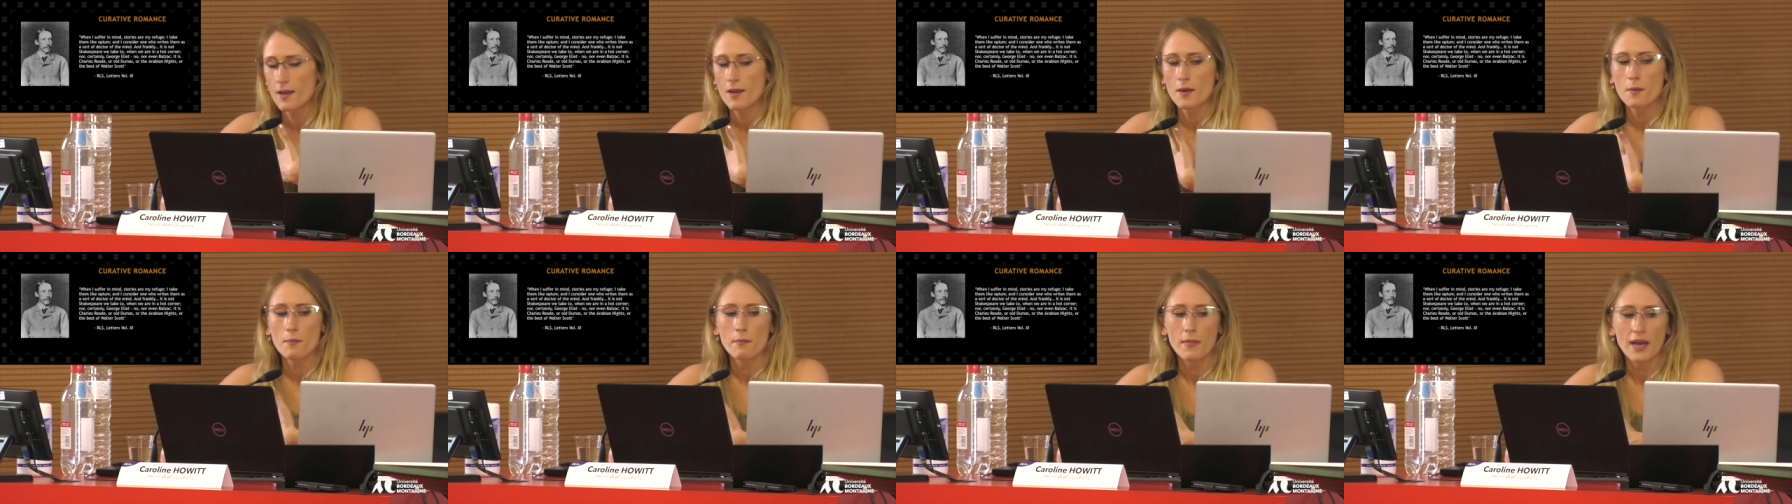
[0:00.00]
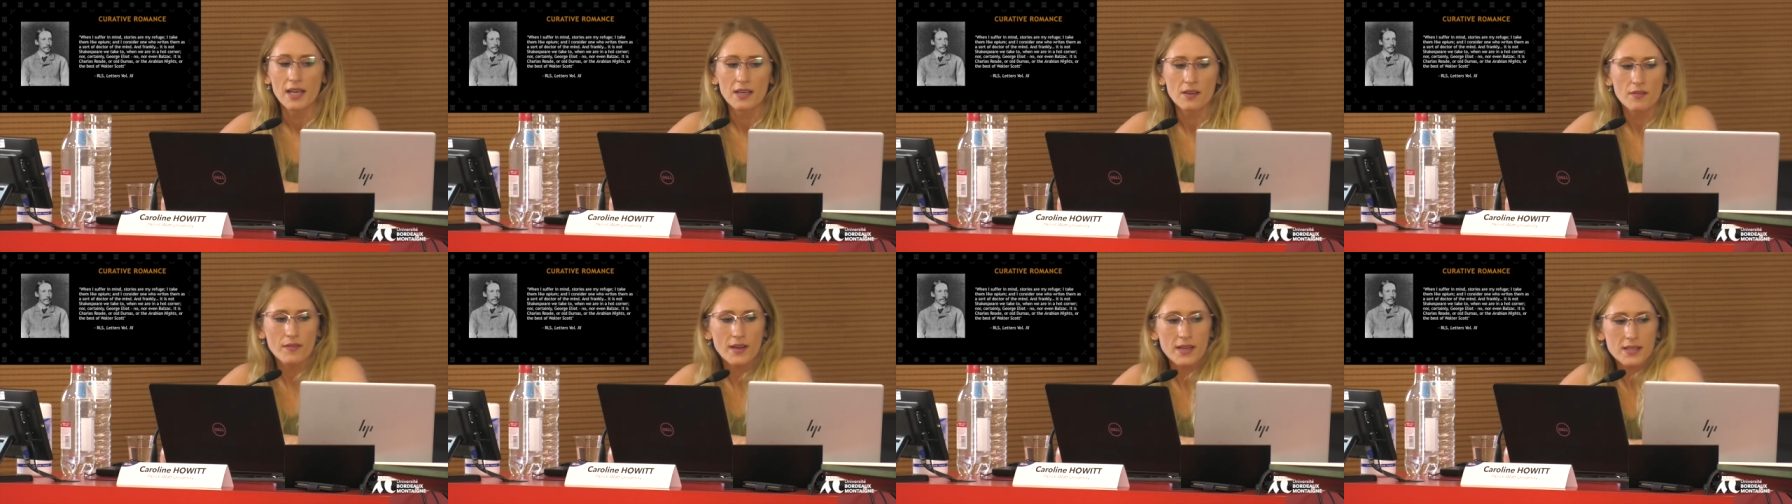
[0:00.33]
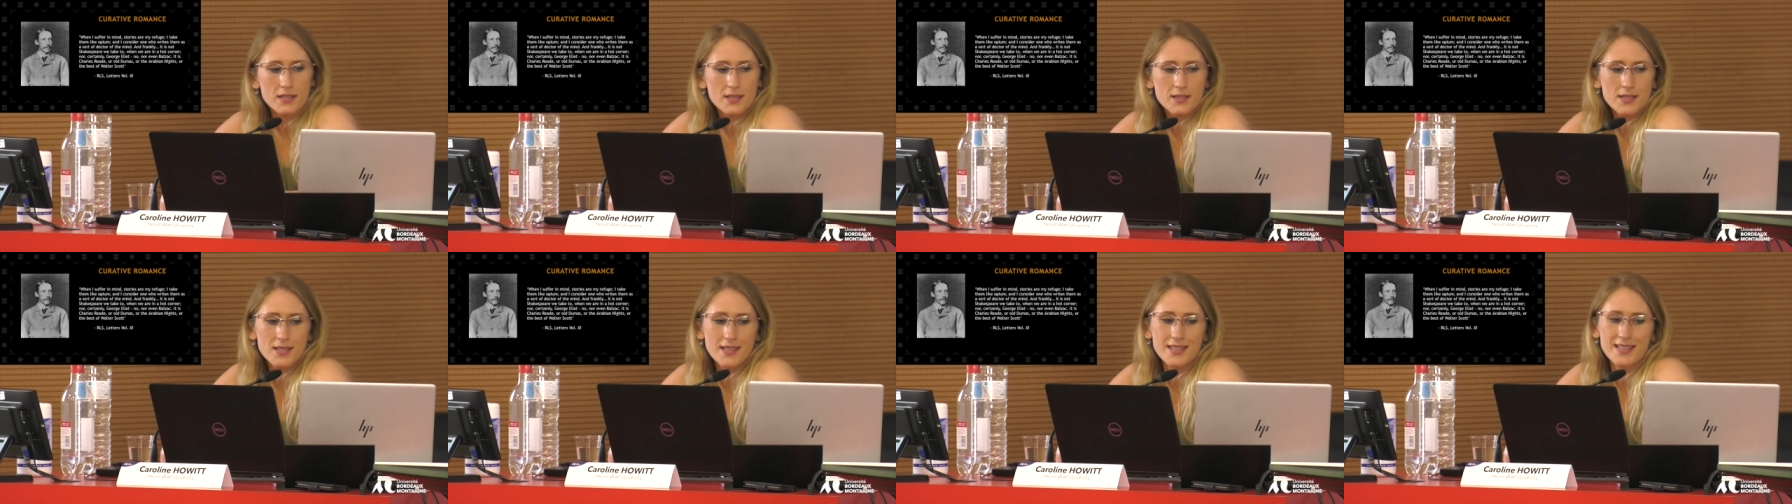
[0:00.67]

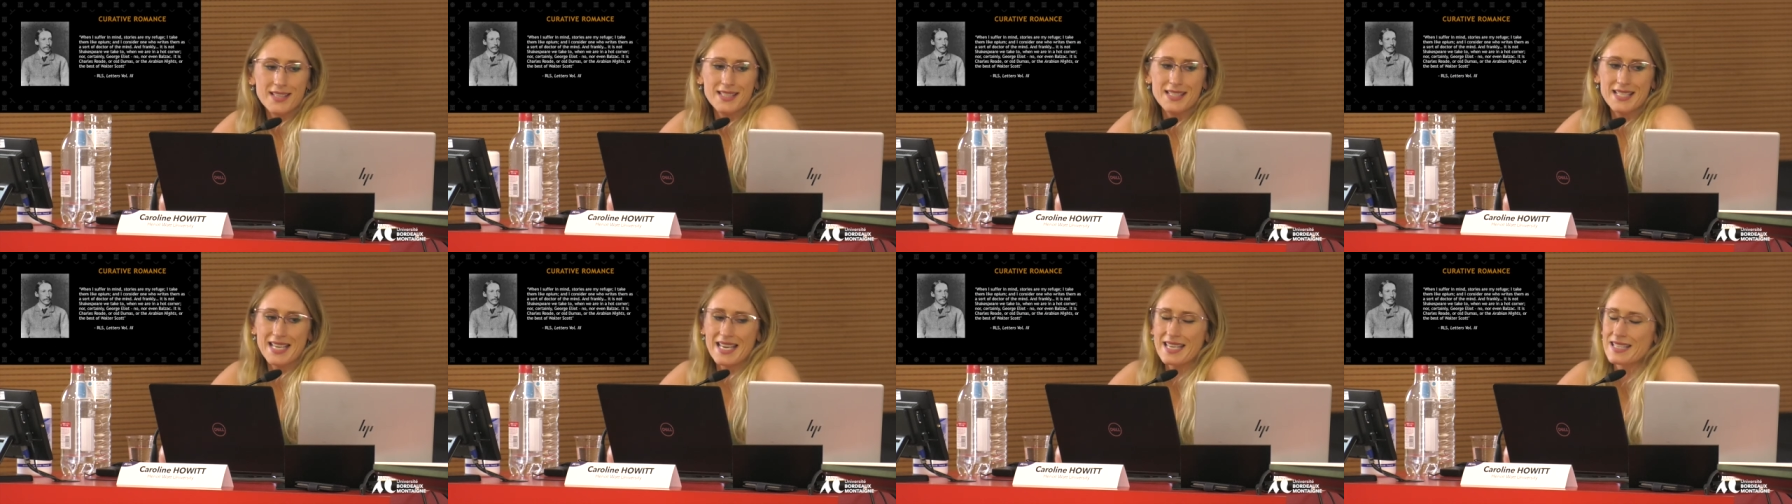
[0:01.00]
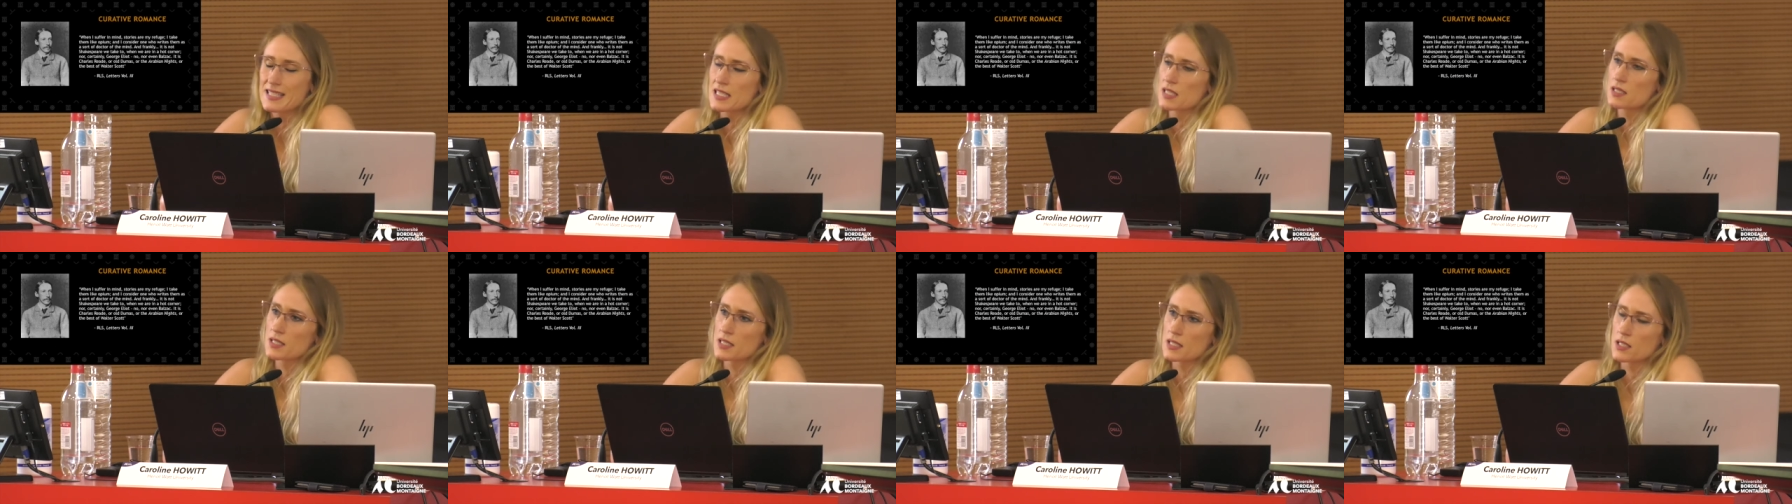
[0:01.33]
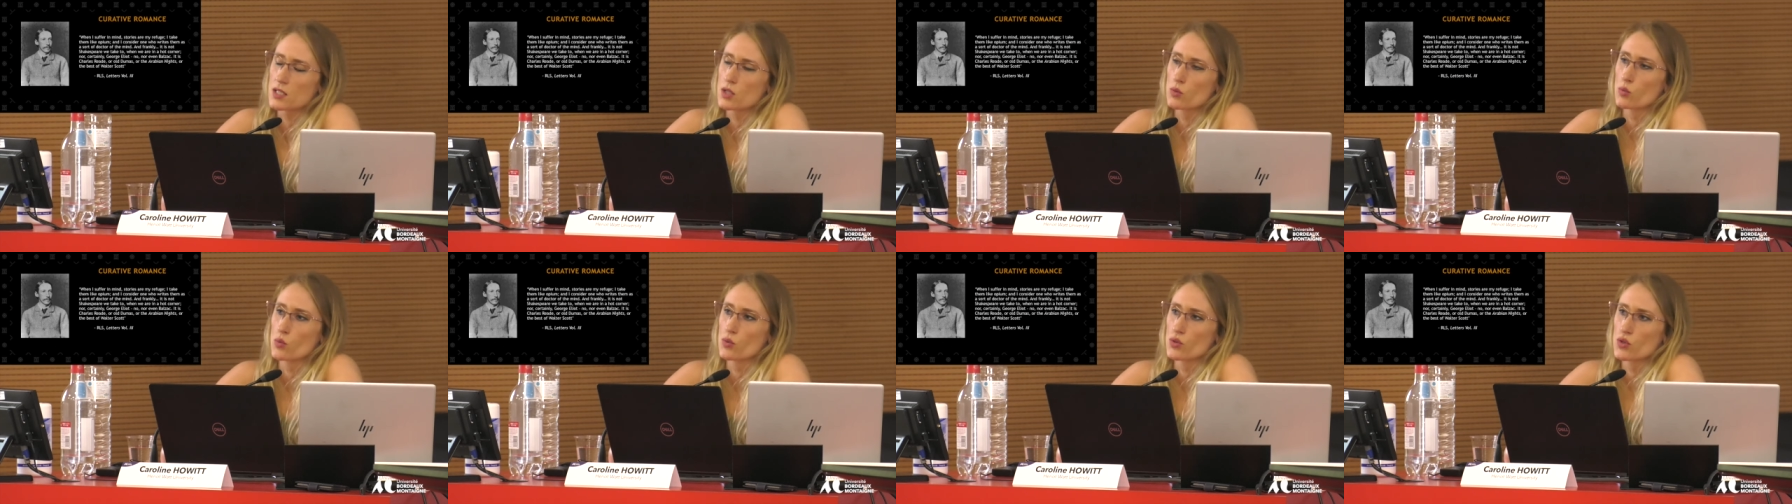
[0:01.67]
manifests in a tendency
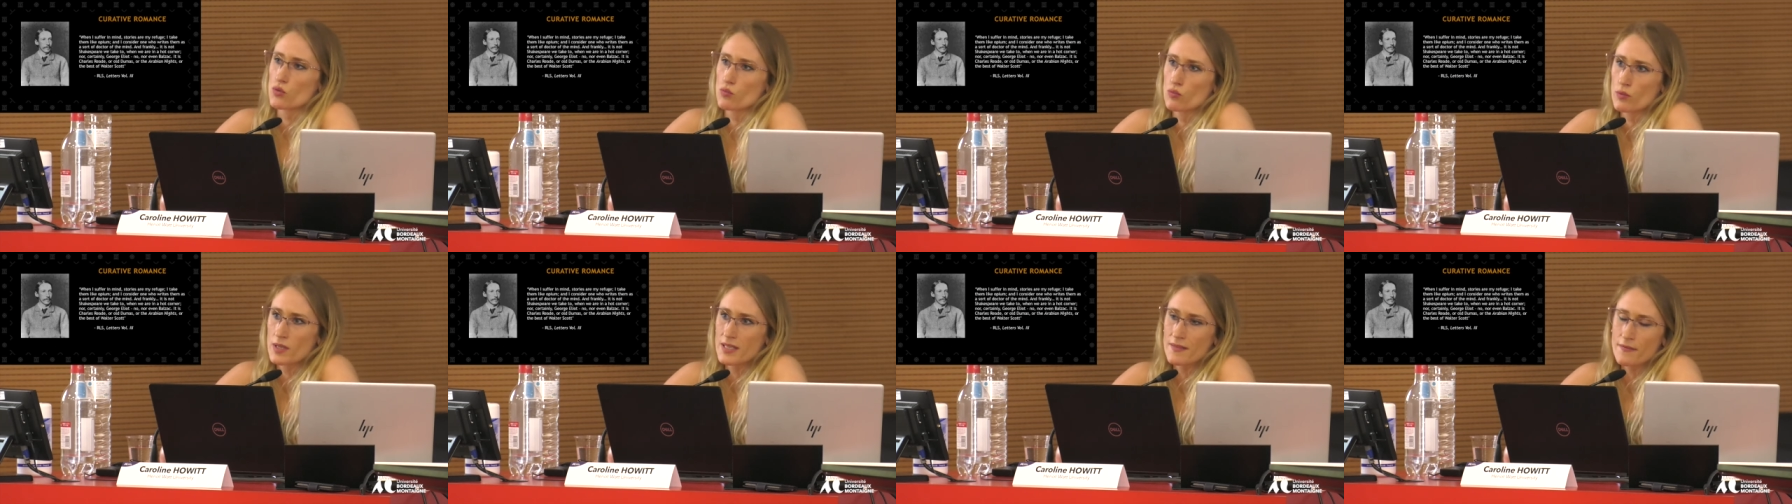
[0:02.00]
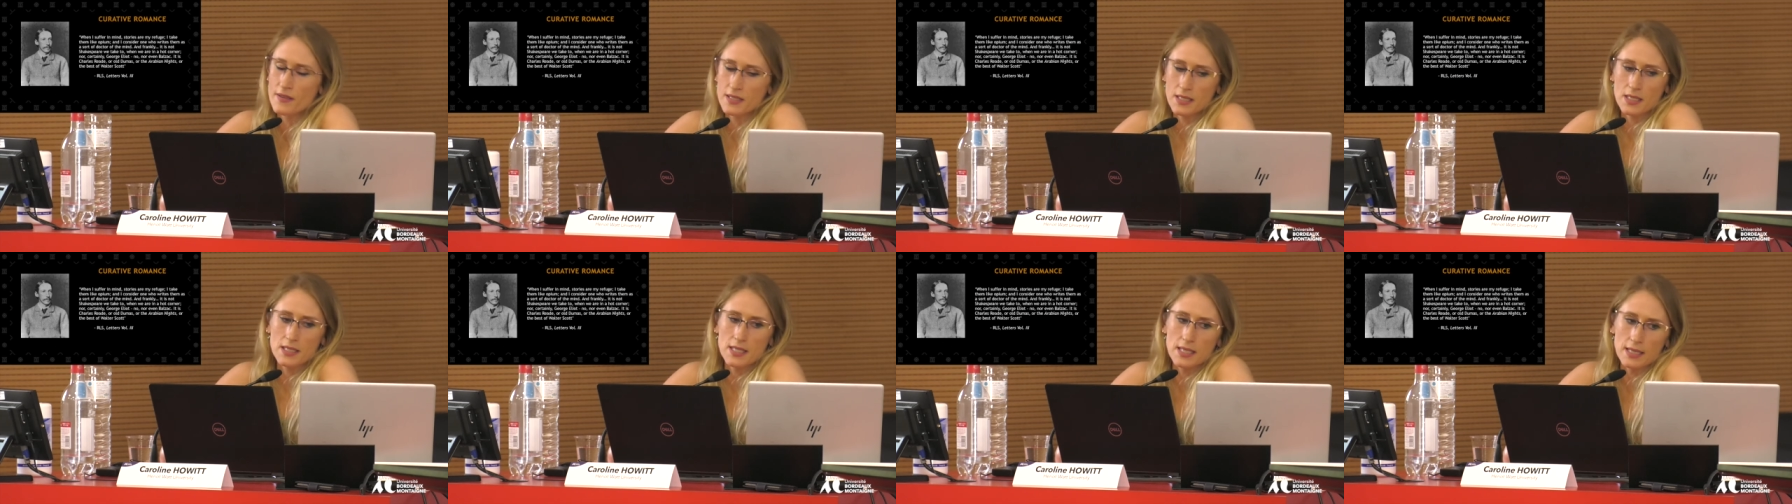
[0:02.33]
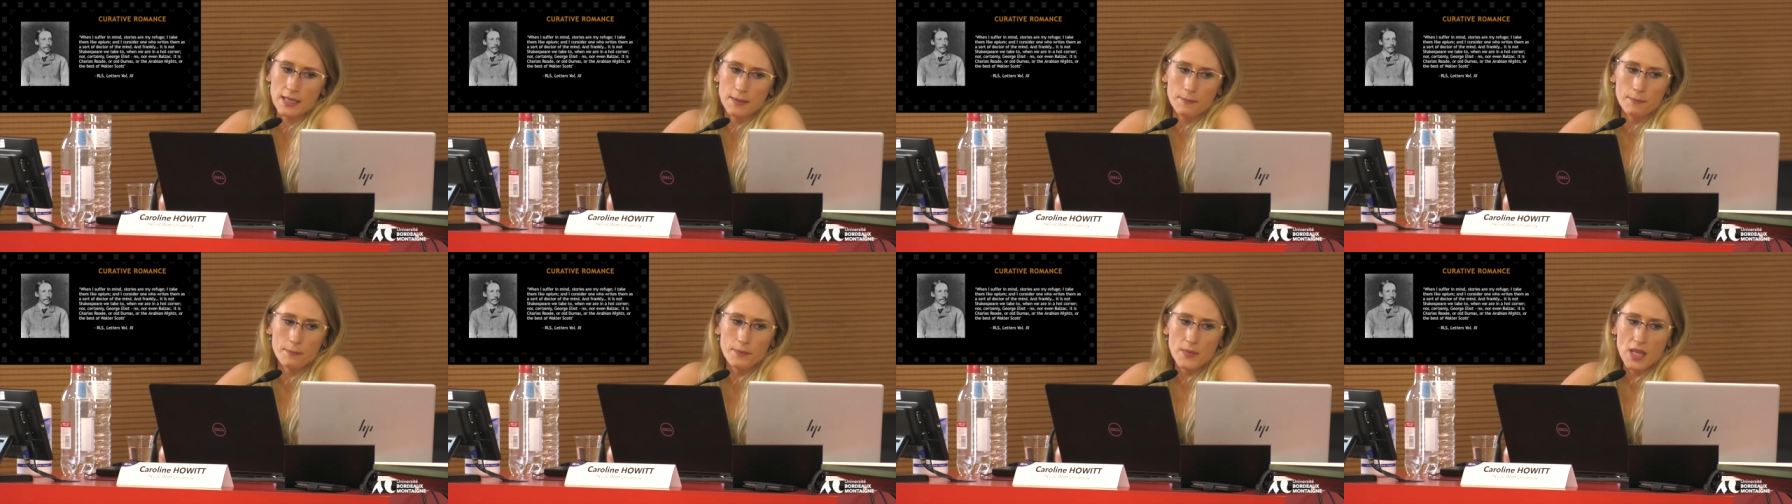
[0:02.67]
towards
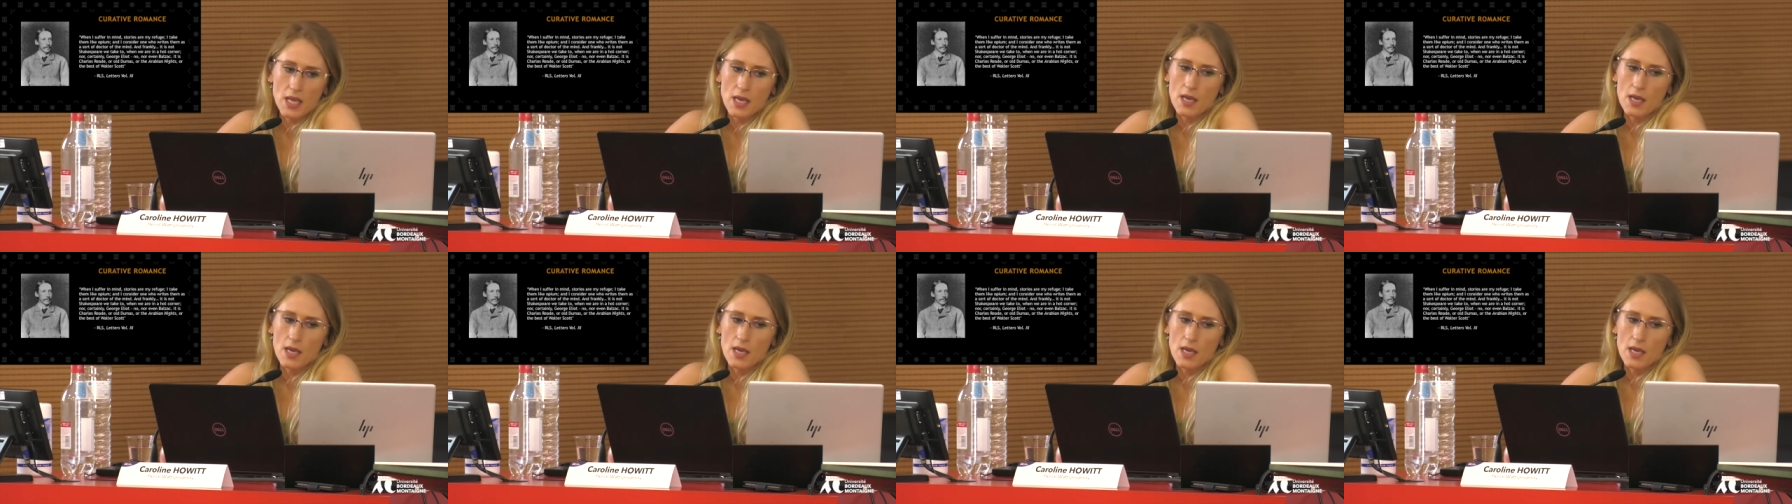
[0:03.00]
revisiting